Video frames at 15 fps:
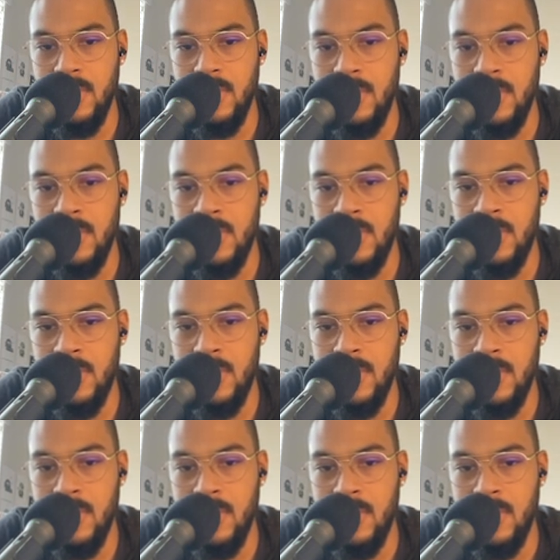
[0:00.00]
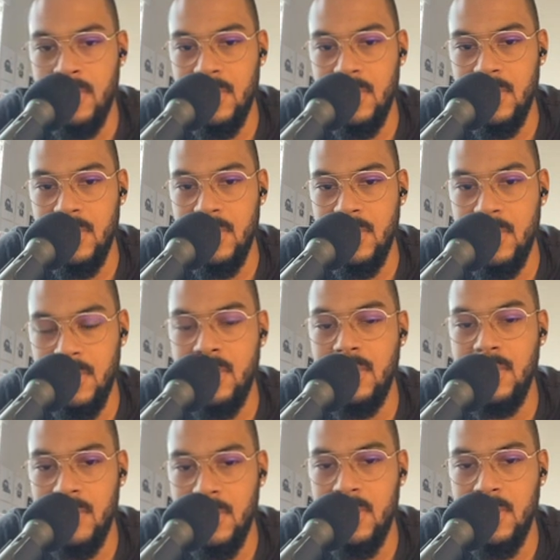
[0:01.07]

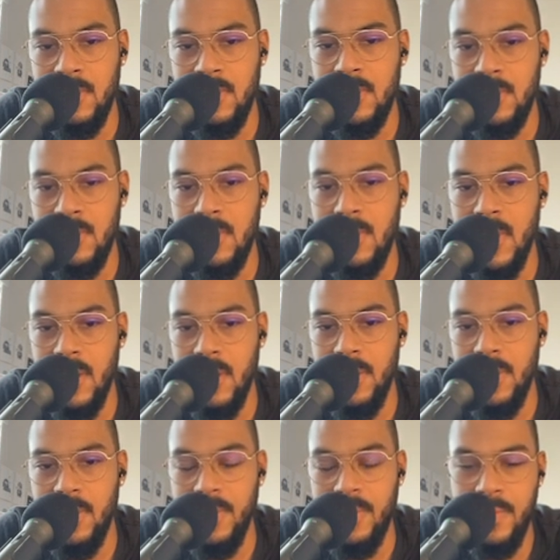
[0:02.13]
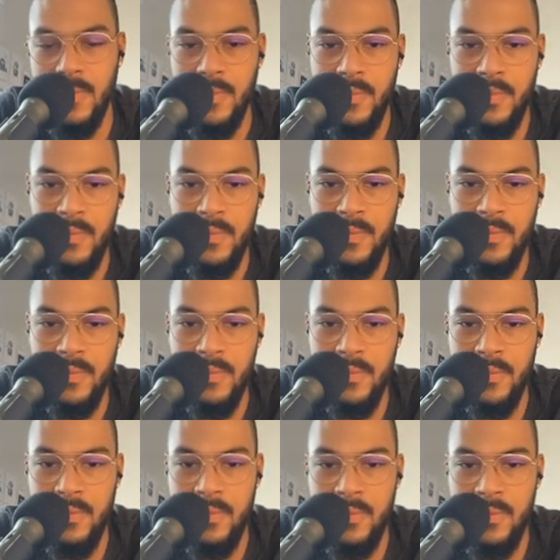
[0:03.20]

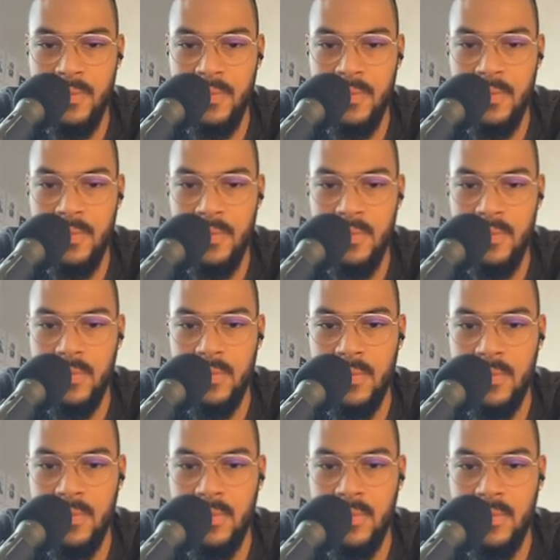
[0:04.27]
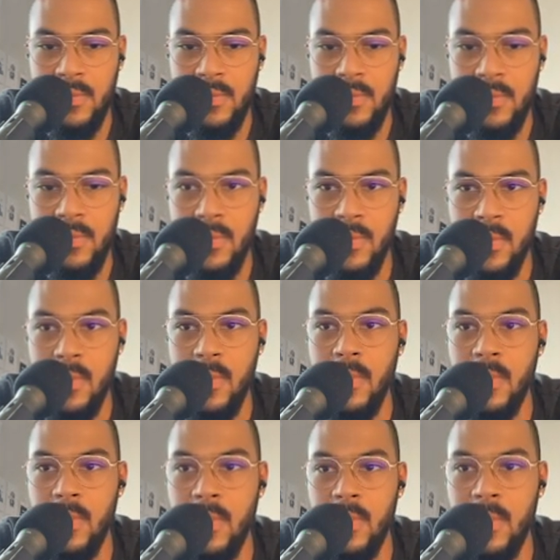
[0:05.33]

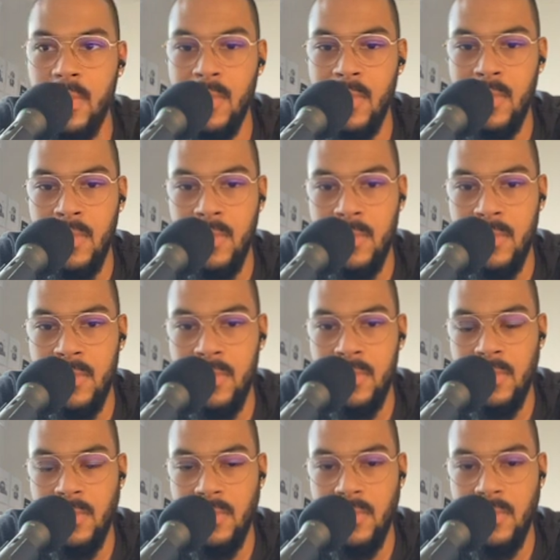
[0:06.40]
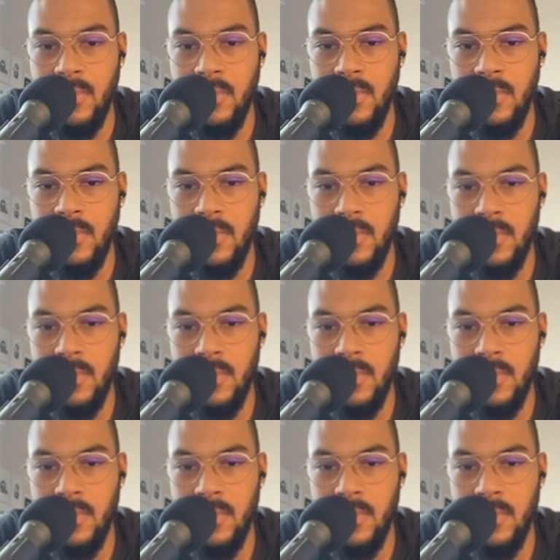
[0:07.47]
[no speech]